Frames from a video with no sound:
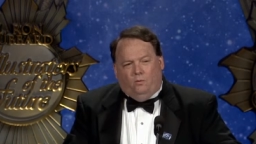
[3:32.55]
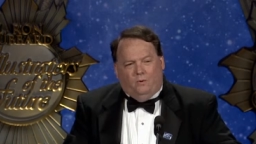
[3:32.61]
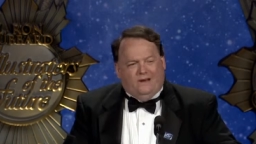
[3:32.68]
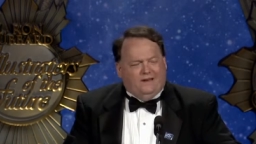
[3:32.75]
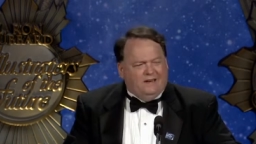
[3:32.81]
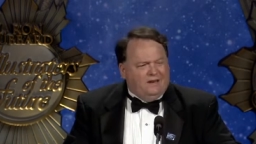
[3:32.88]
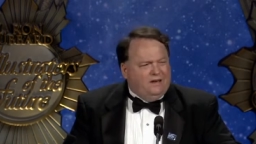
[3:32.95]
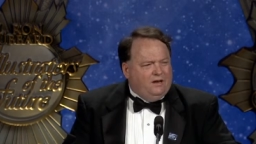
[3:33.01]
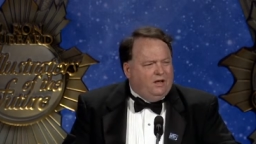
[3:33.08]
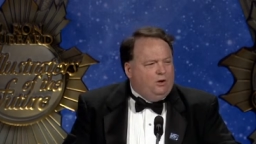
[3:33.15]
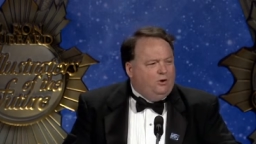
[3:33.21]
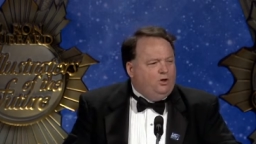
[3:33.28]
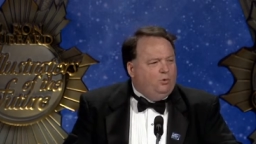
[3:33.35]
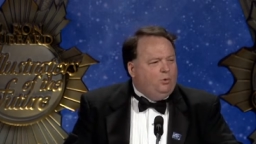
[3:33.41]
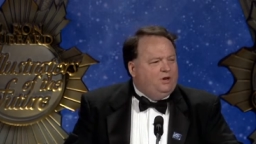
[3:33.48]
We didn't know
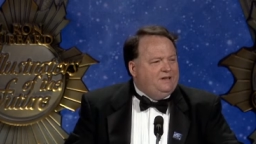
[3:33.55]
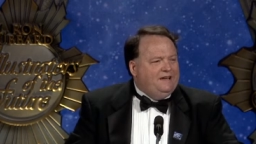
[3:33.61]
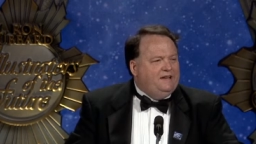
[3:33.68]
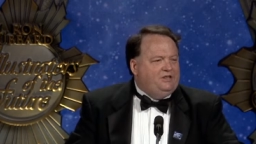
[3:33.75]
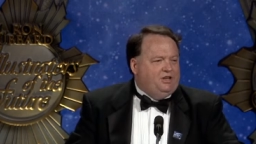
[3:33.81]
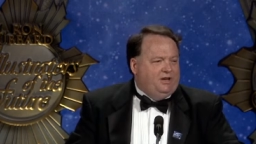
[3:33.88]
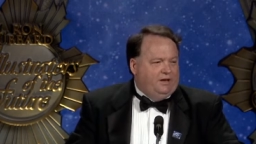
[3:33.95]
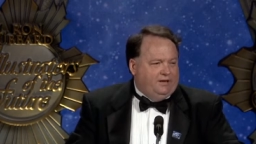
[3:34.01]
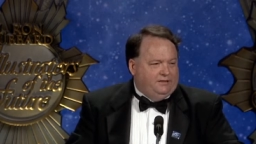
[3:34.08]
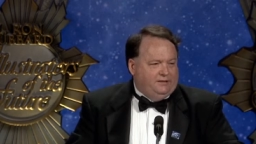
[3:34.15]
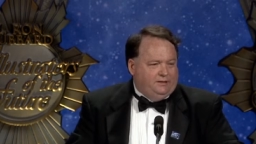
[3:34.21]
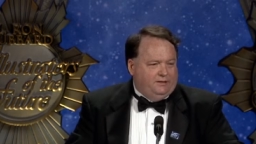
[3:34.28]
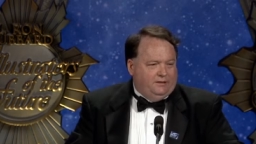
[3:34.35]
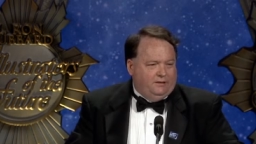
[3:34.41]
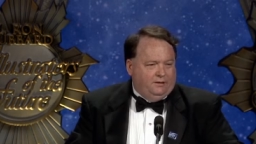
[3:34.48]
you were teaching
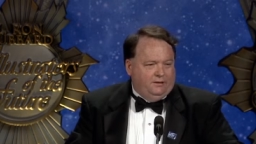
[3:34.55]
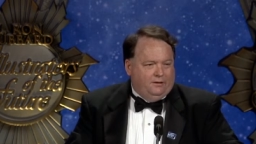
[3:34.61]
us.